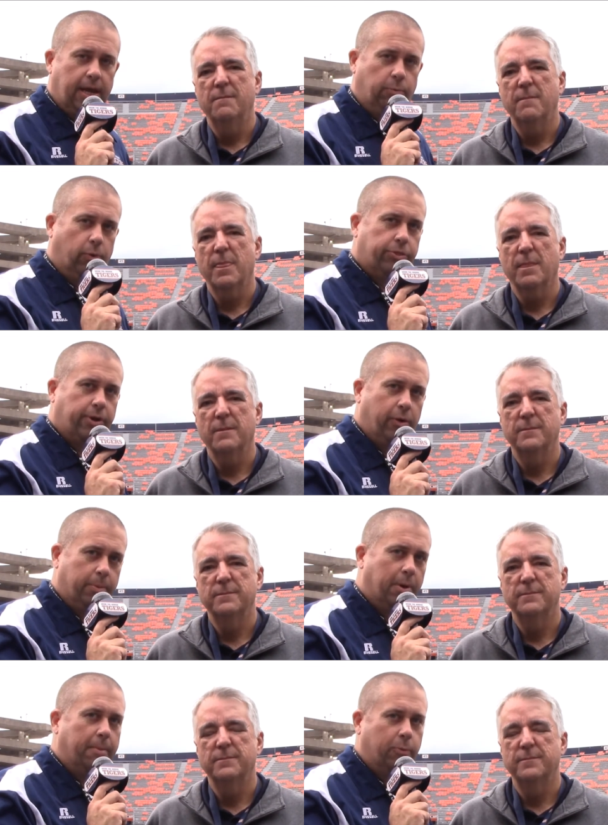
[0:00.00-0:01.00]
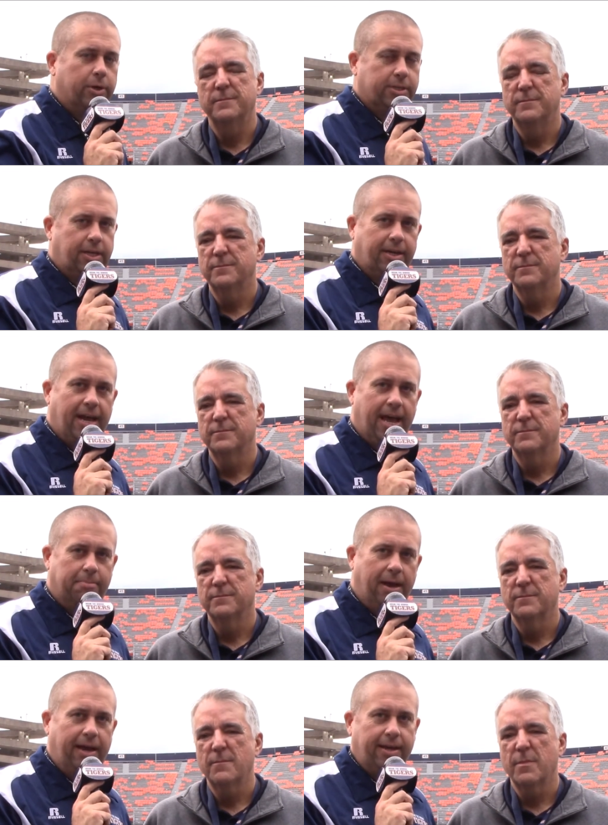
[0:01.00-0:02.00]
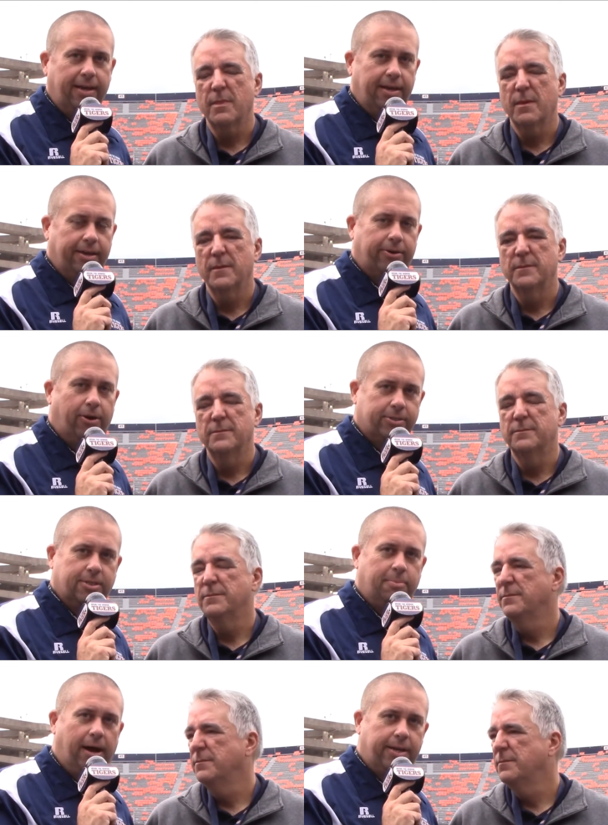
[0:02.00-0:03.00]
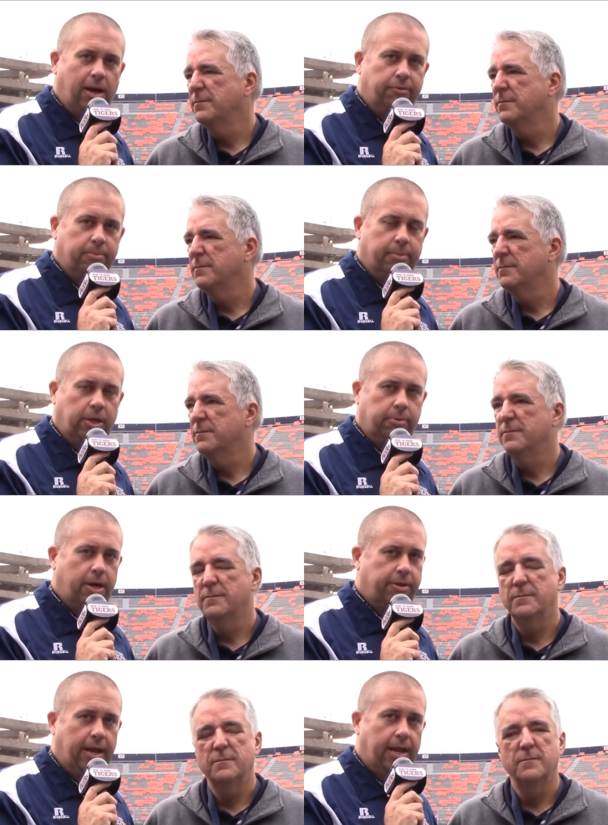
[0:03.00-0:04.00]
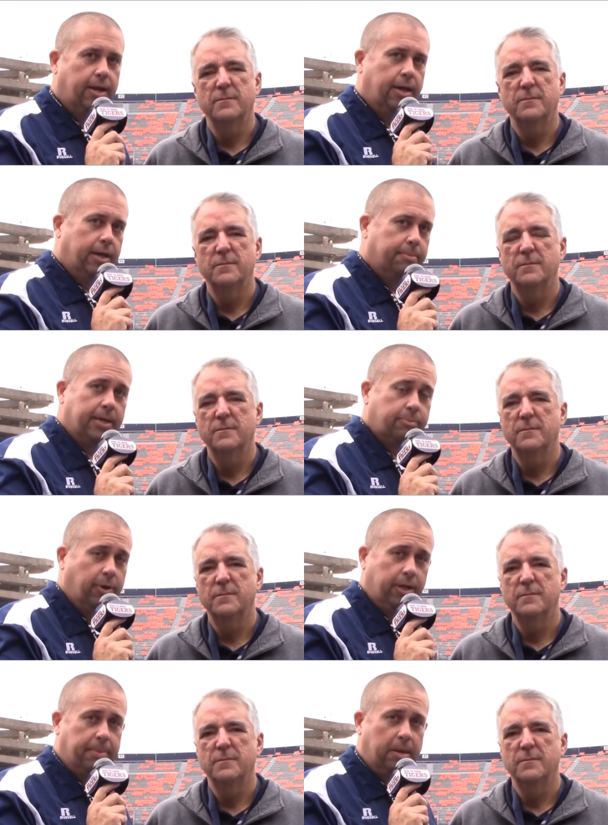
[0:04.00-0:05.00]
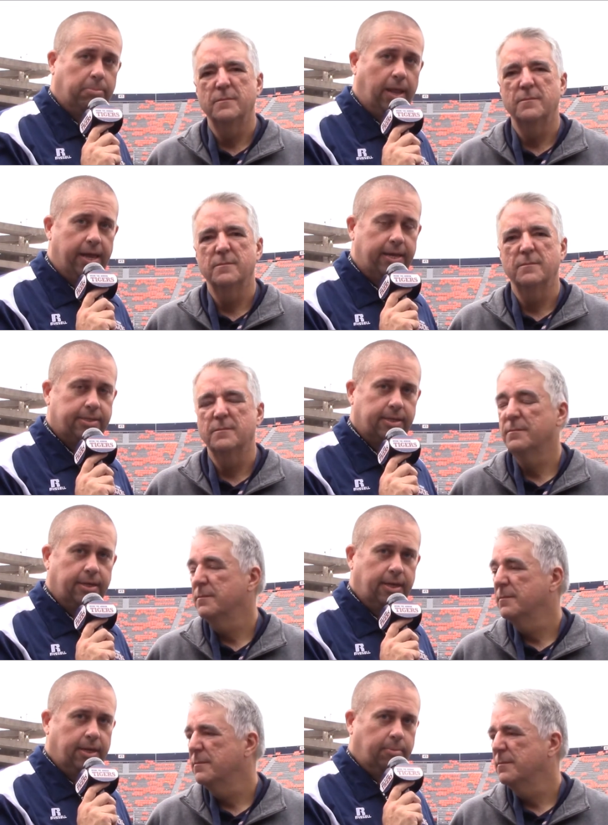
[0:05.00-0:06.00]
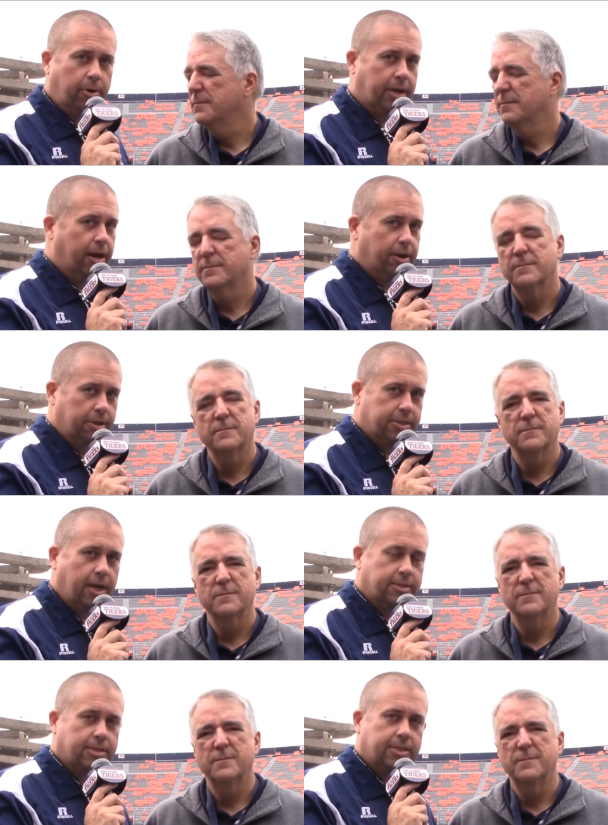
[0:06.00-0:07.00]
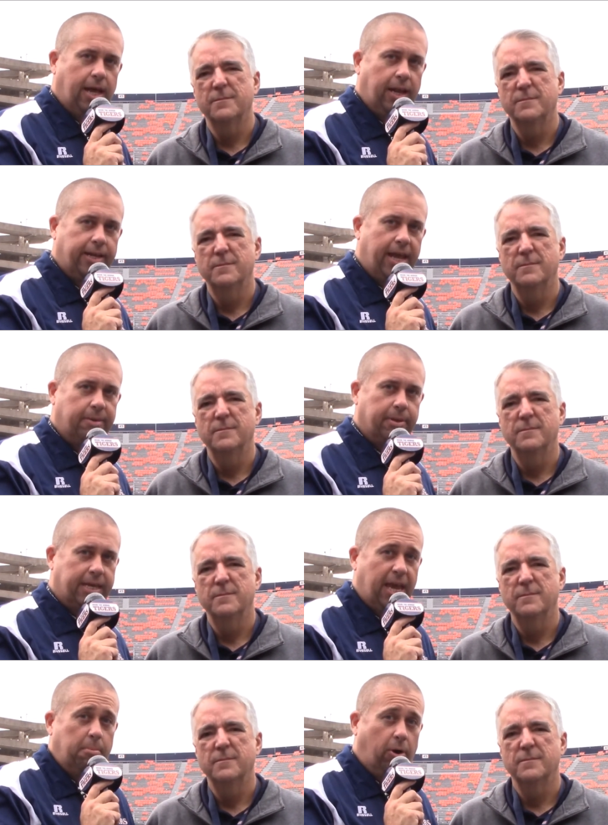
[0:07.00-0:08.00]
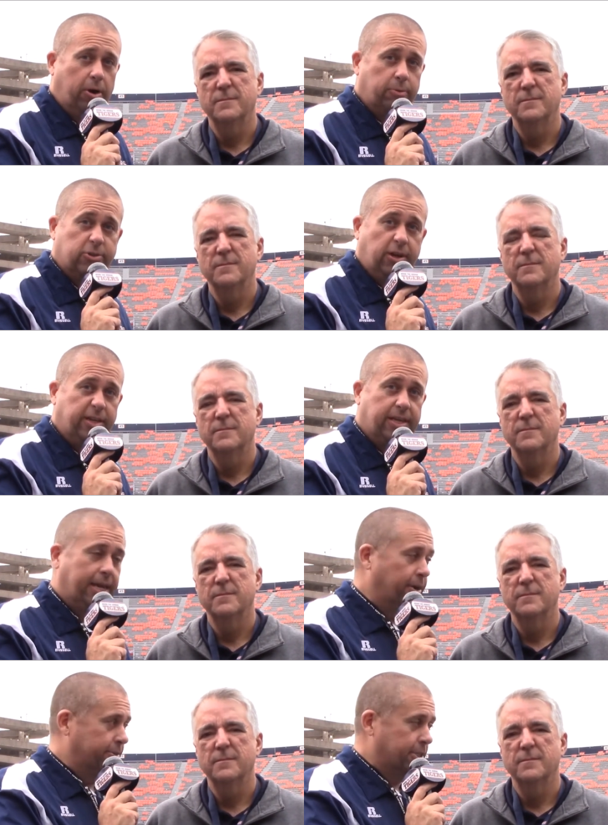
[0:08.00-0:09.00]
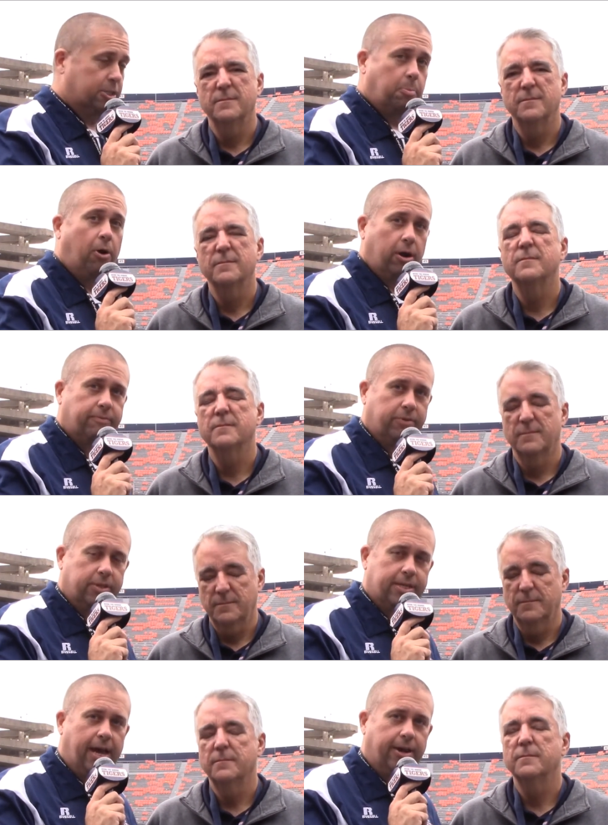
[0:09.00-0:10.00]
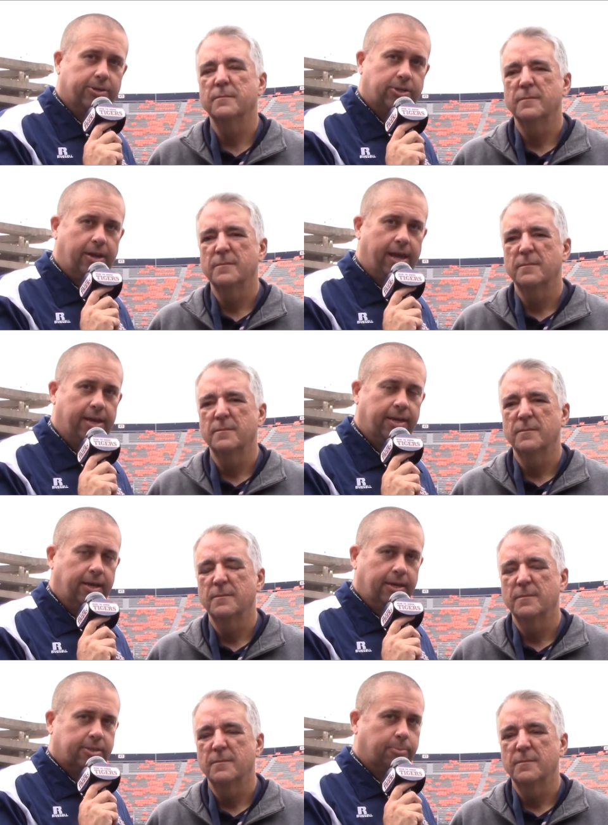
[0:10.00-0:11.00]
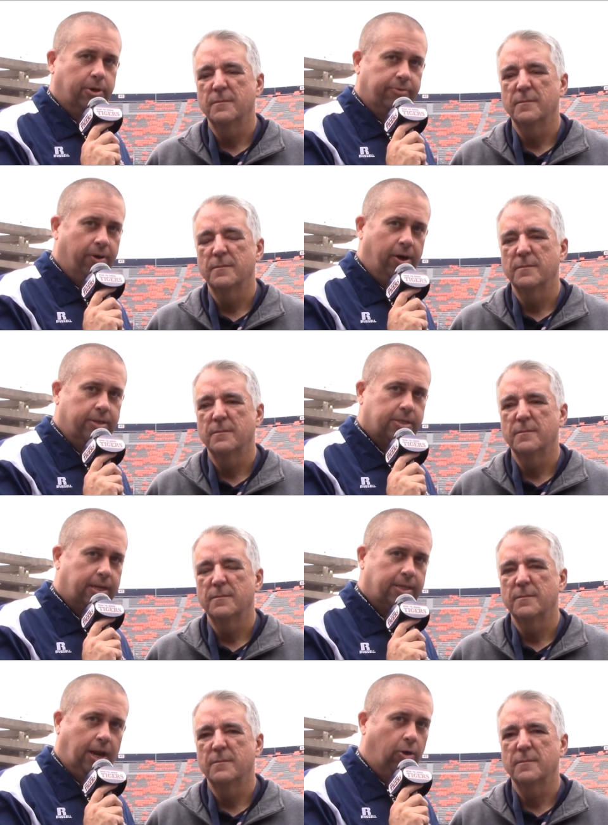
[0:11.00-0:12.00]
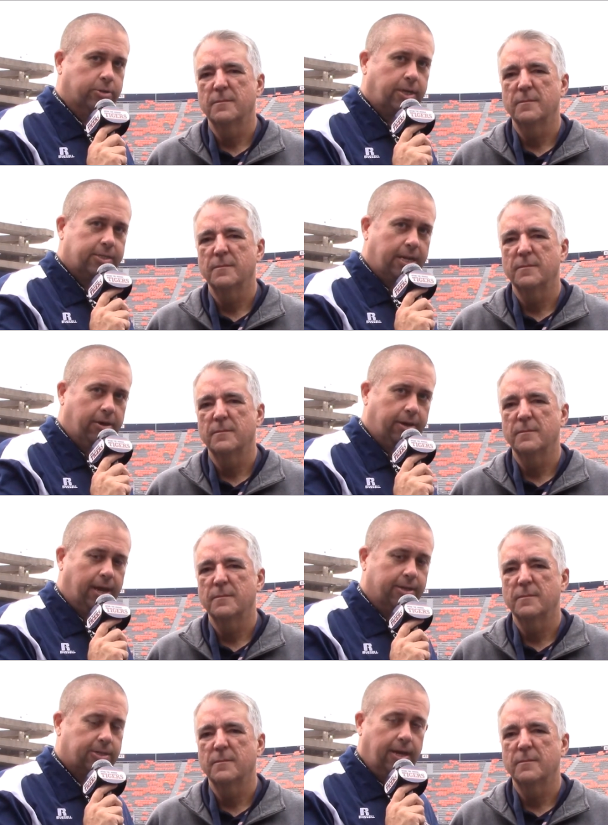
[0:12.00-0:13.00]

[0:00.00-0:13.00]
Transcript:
Speaker 1: Had one throw he probably wishes he could have had back across his body over the middle. But other than that, made some really big plays. And Marcarion Johnson, solid day. But Kam Martin was really really the energy spark for the Tigers today. Some good runs and then the long touchdown catch.